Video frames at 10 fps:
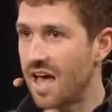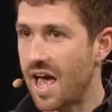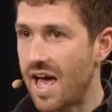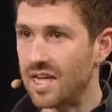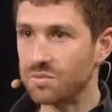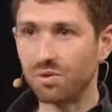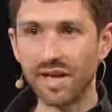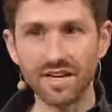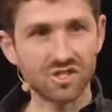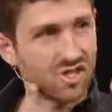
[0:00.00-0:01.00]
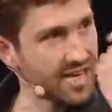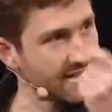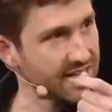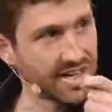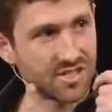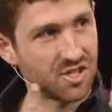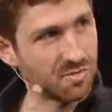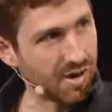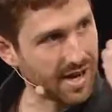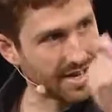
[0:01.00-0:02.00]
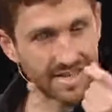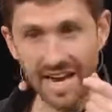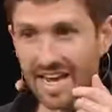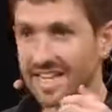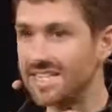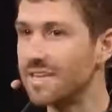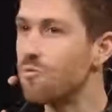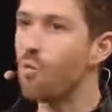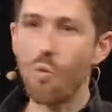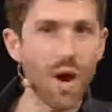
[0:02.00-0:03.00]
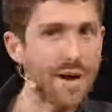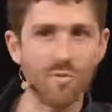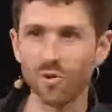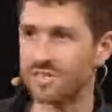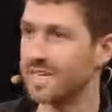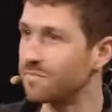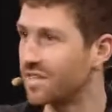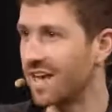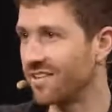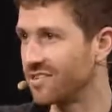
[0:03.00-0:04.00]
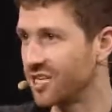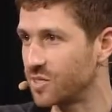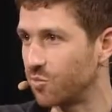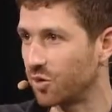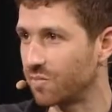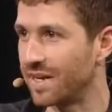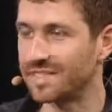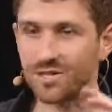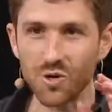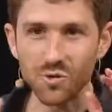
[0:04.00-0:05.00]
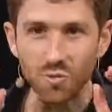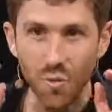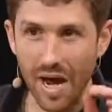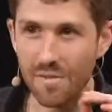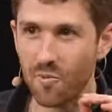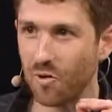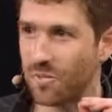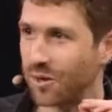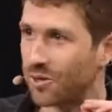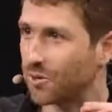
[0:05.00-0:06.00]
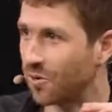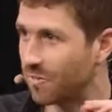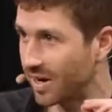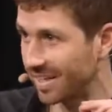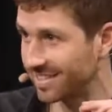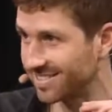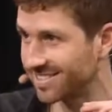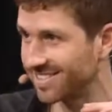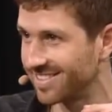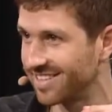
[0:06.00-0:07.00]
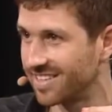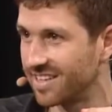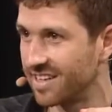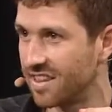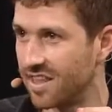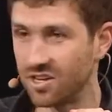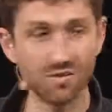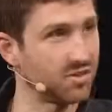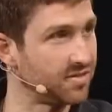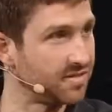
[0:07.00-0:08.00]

and it's playing chess against your mind, and it can see way more steps ahead on the chessboard because it knows way more about your mind than you do,